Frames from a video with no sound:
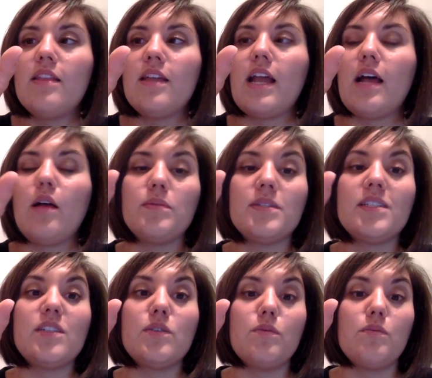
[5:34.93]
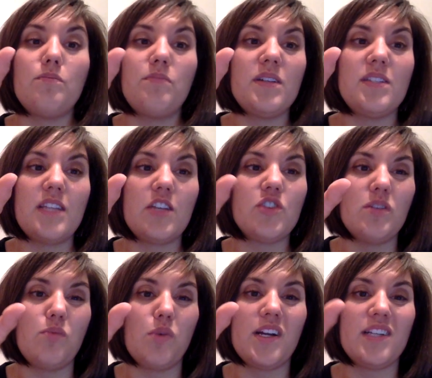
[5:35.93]
that helps to essentially
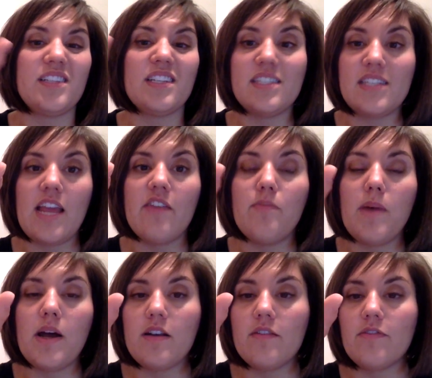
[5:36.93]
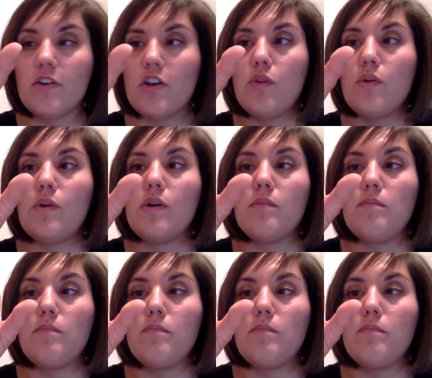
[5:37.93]
work as the save button for new